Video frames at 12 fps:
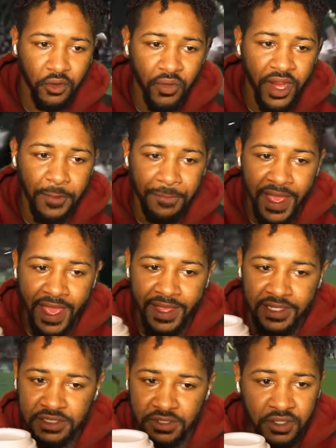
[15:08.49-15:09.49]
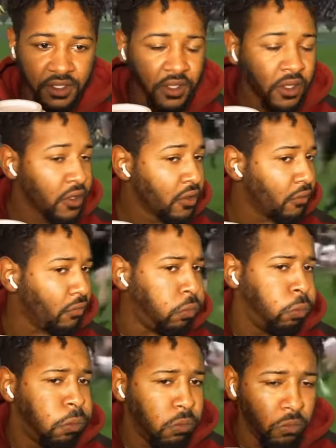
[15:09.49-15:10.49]
Great pass. Beautiful off the left to
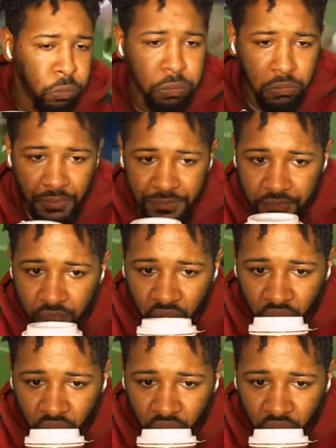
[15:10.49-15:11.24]
right hand from